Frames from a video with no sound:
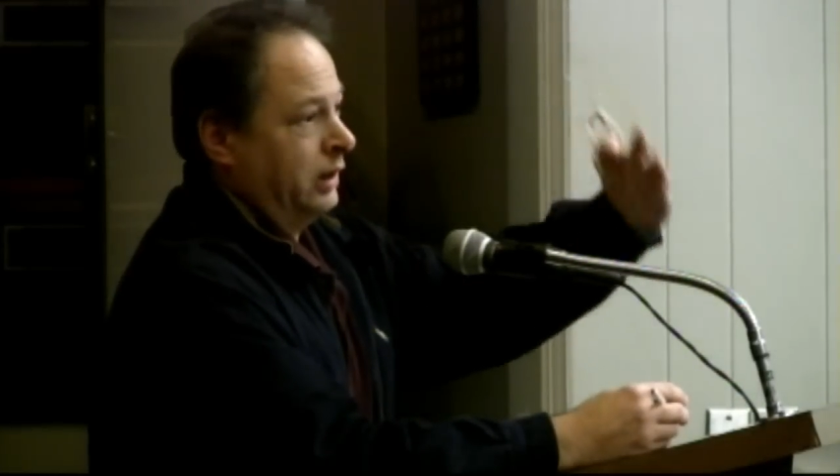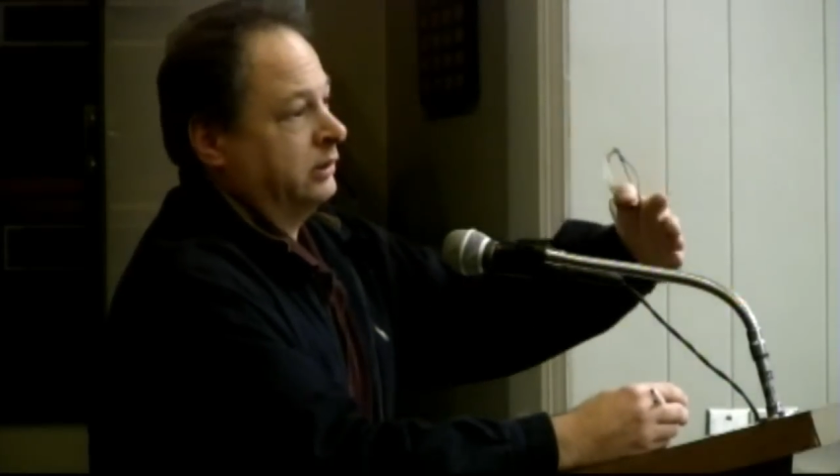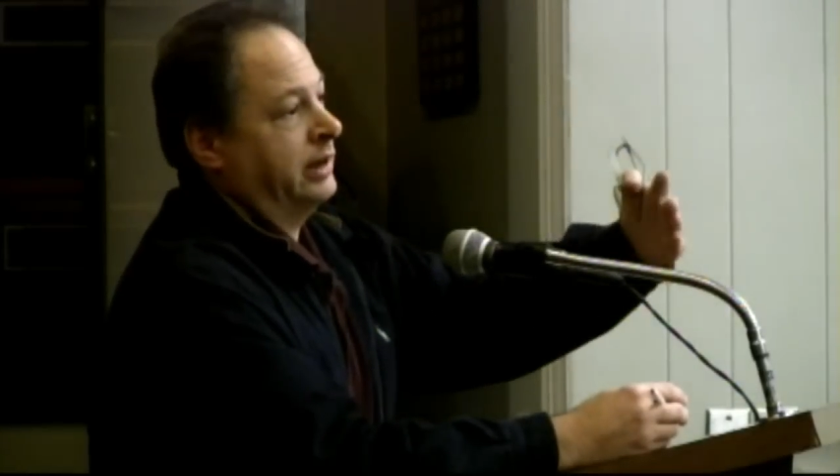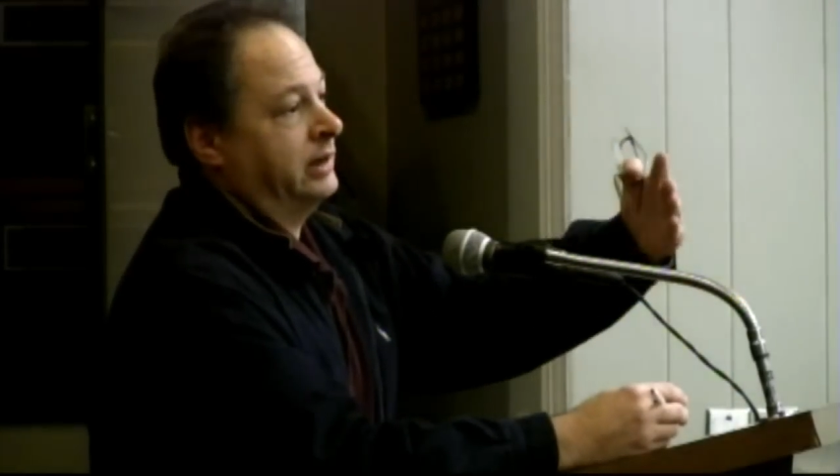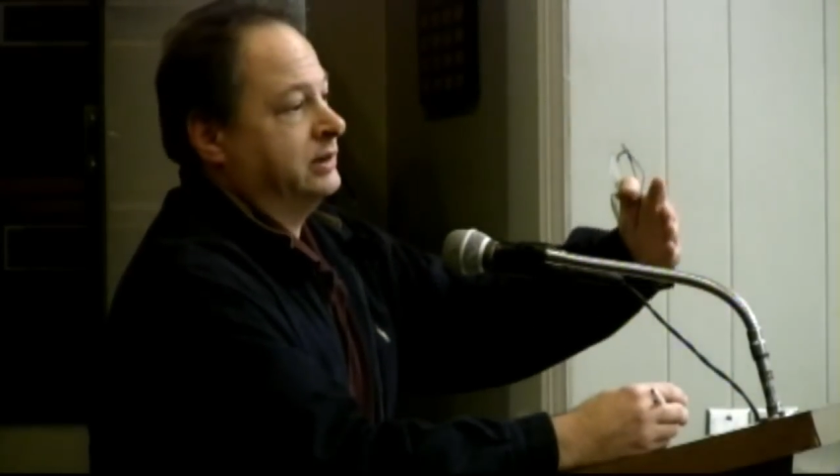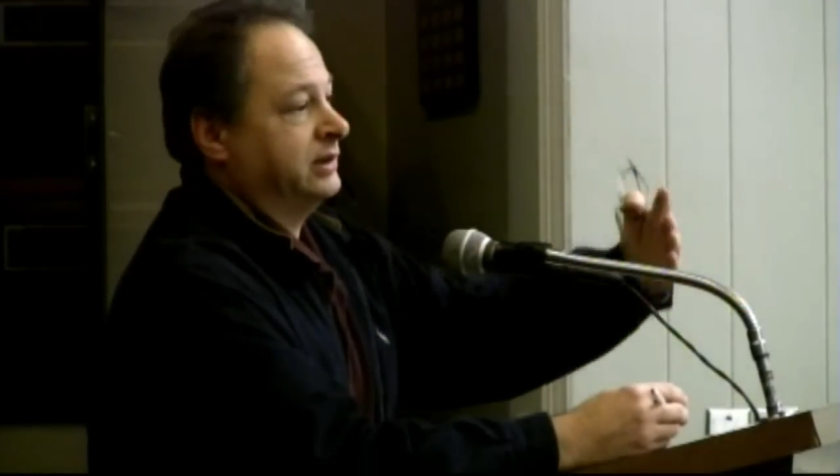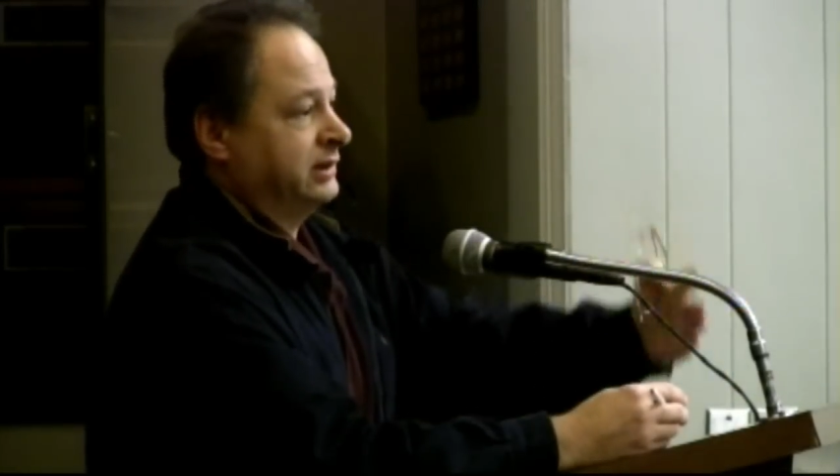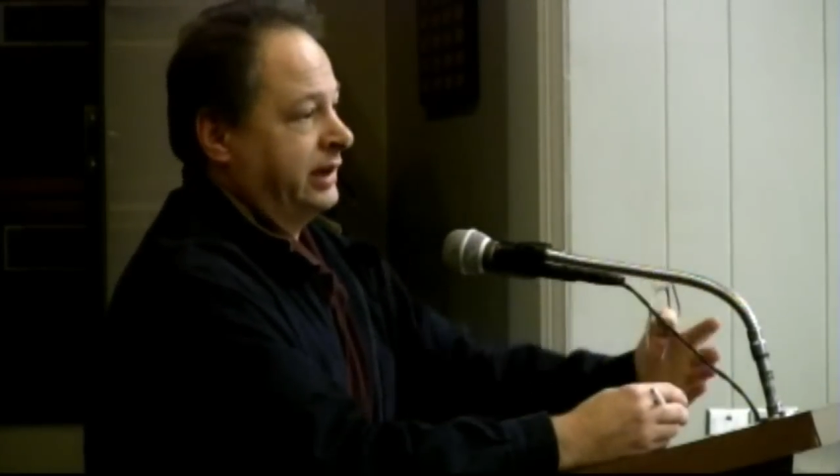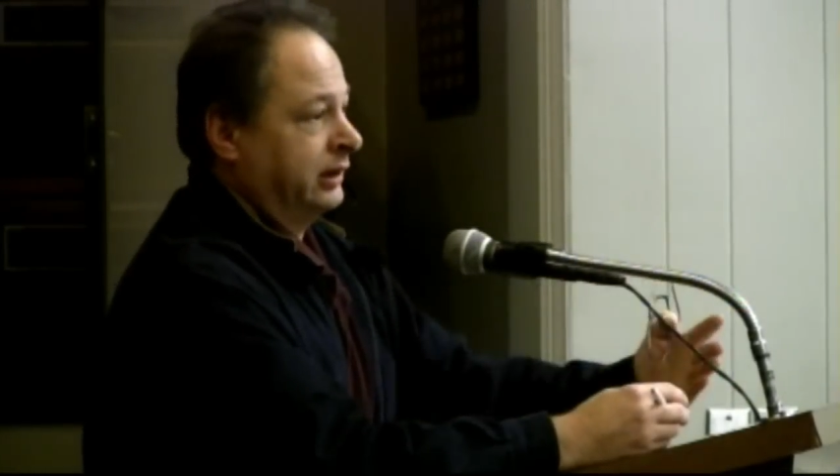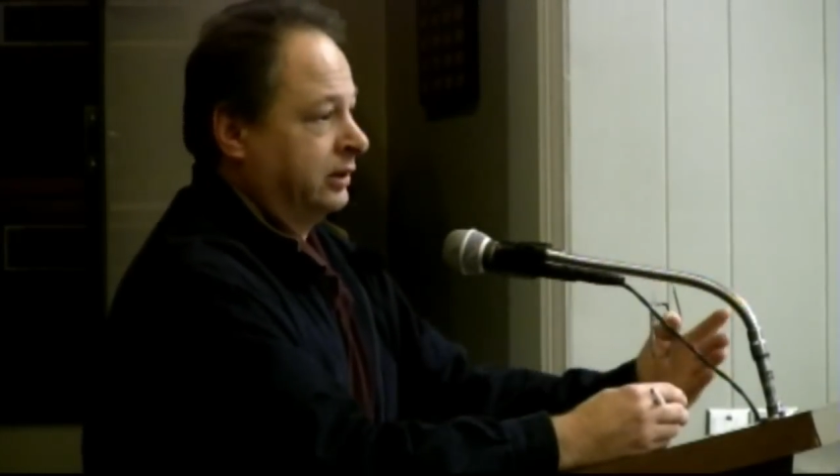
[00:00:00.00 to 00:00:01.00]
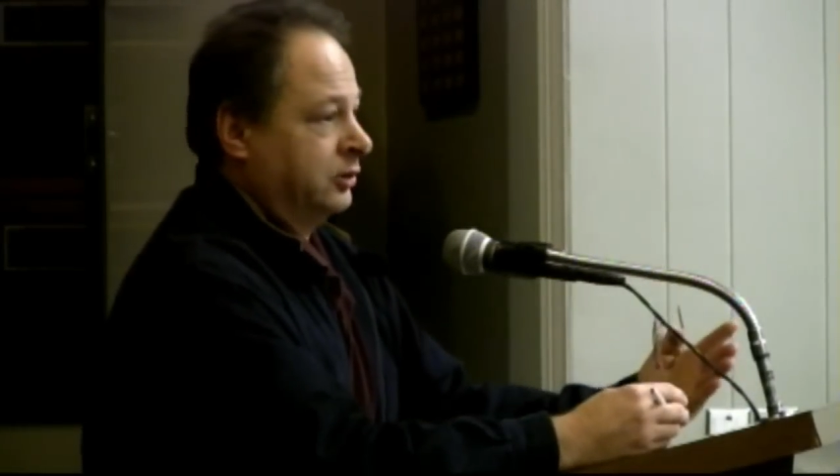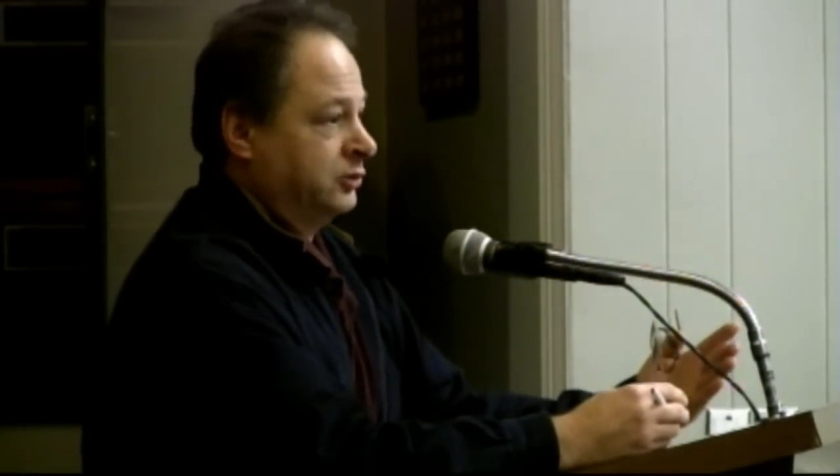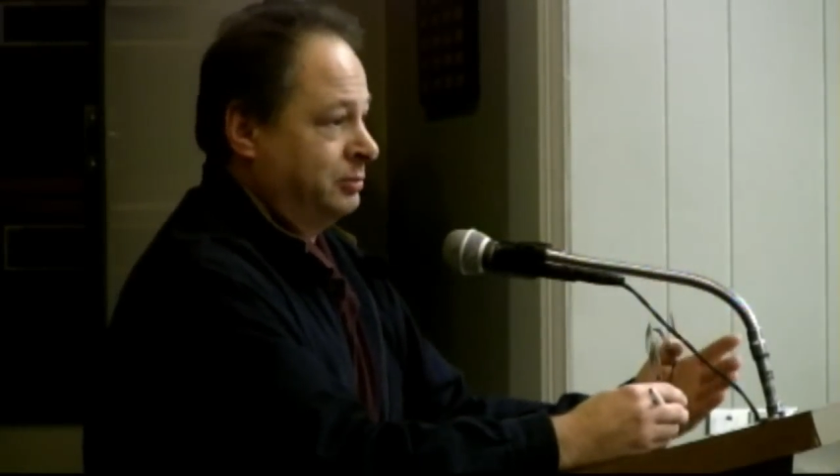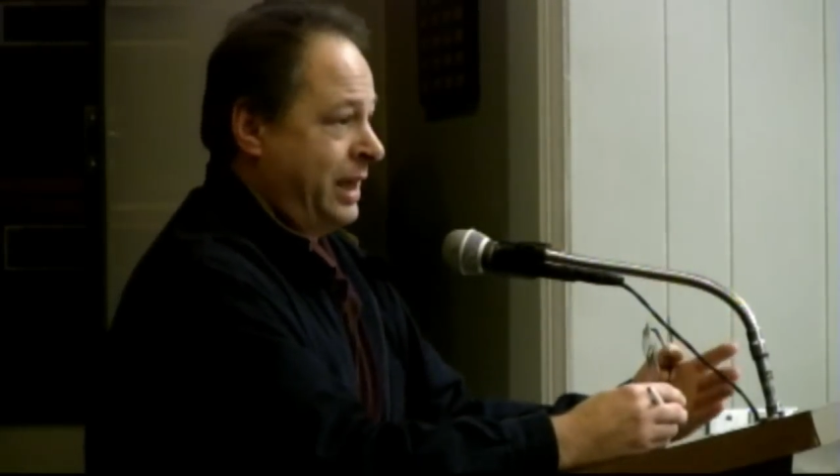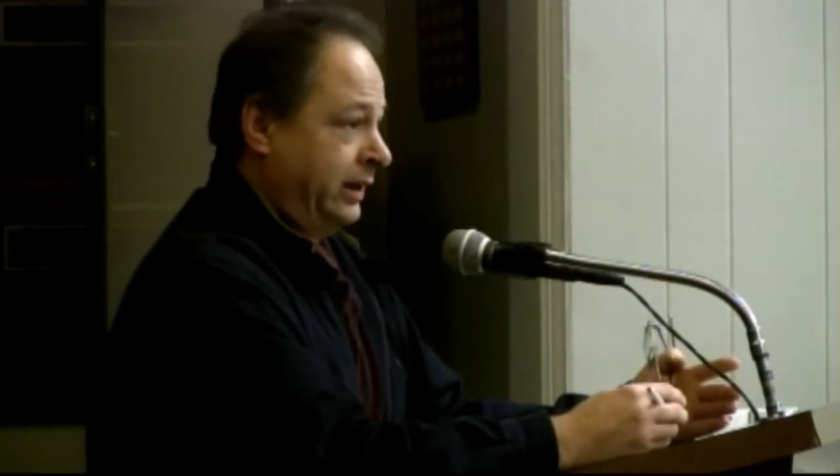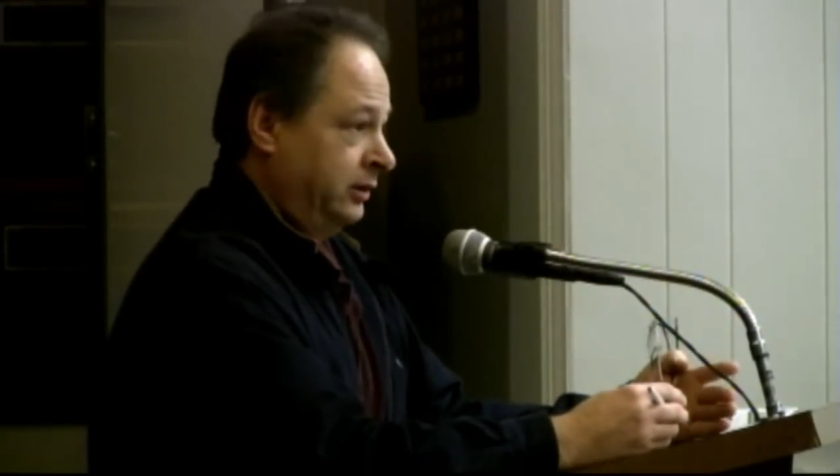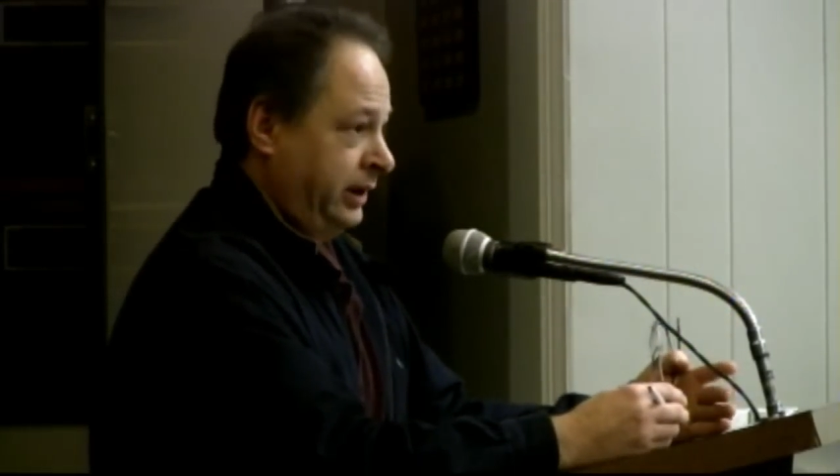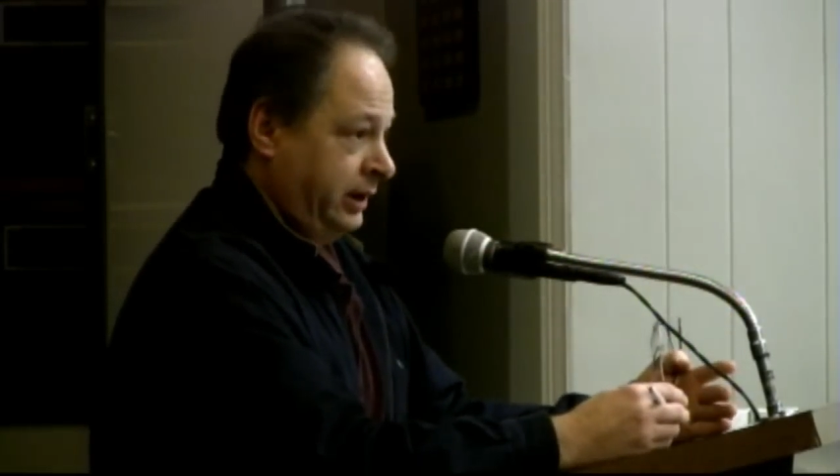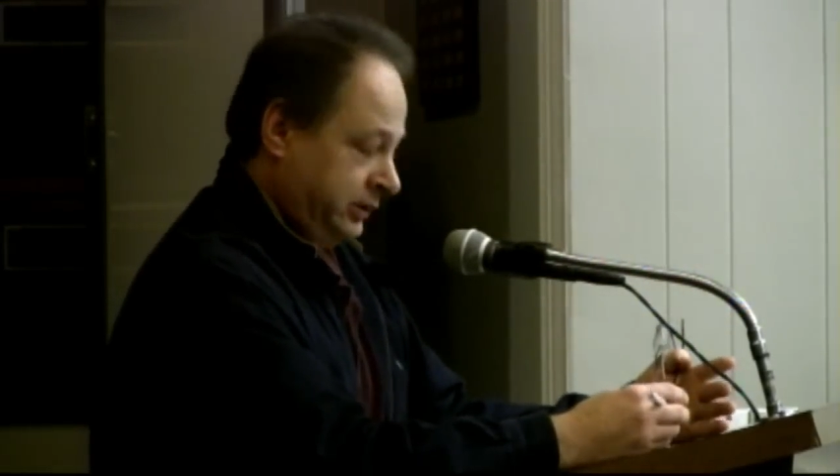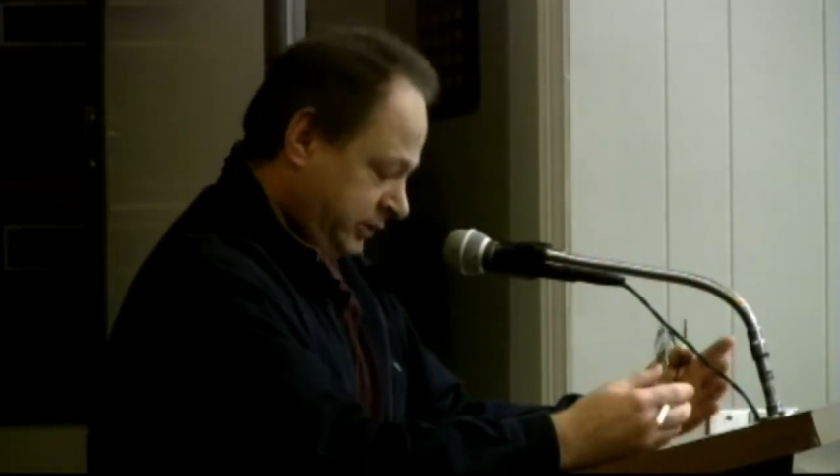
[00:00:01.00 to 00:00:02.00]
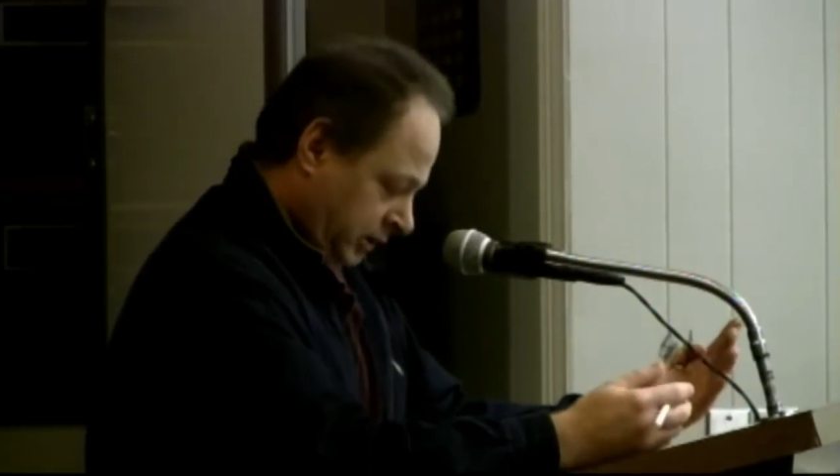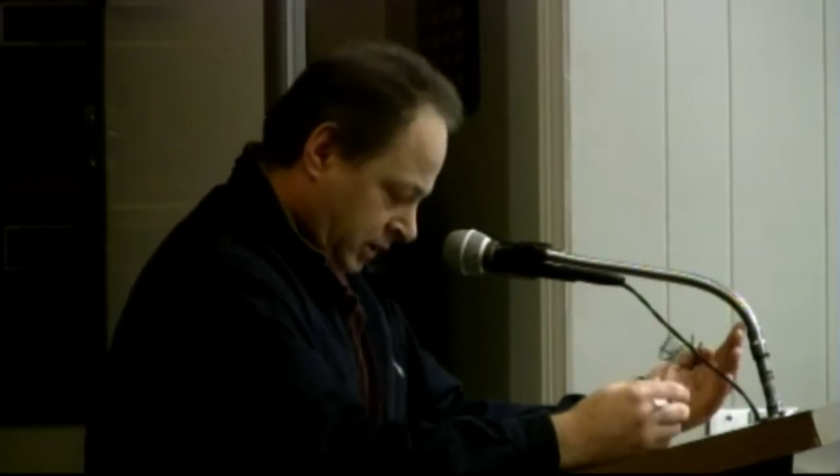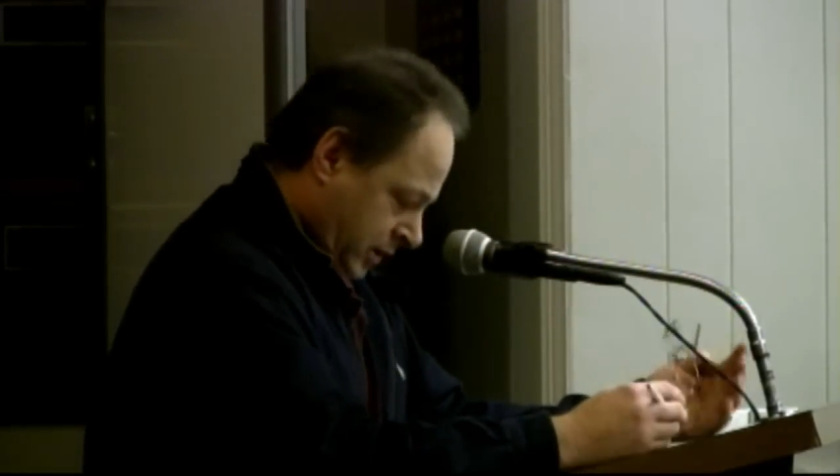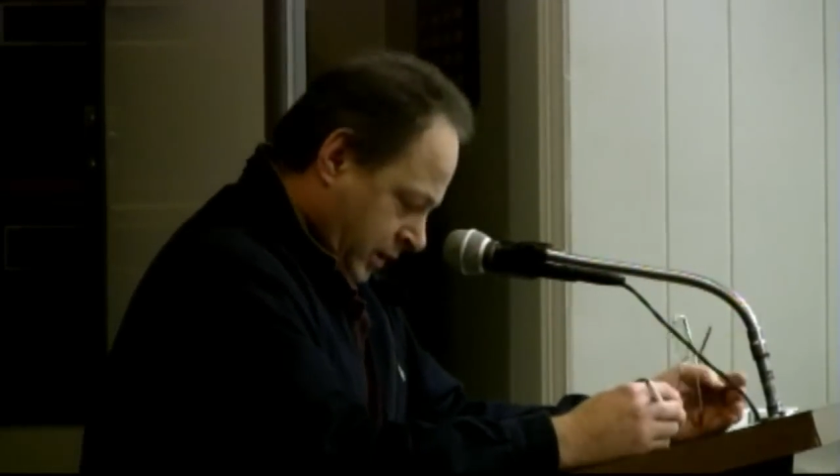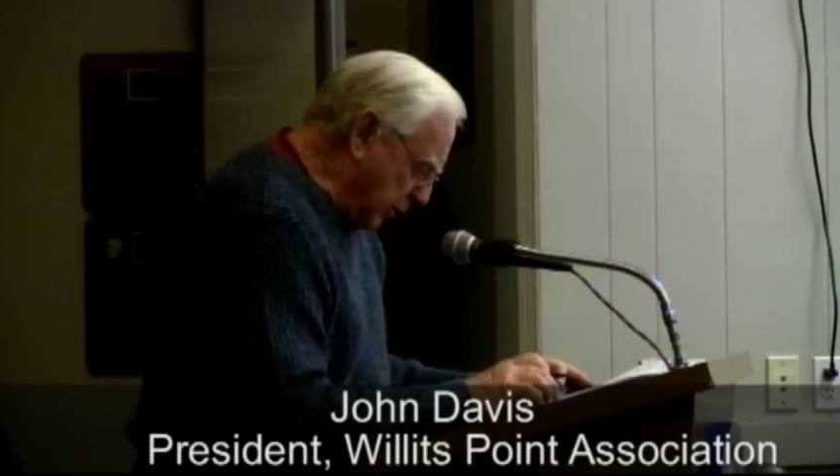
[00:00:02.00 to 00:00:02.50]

well as the Sagtikos Manor has.